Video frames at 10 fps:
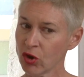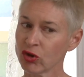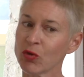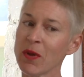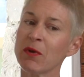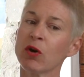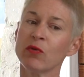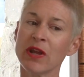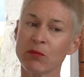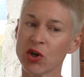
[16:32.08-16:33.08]
So people are
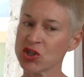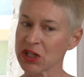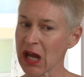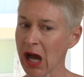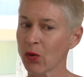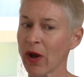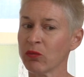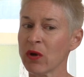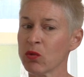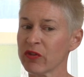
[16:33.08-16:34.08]
re-emerging now,
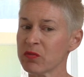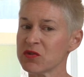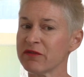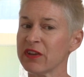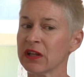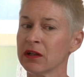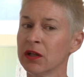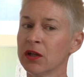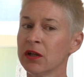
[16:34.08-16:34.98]
and we want them to feel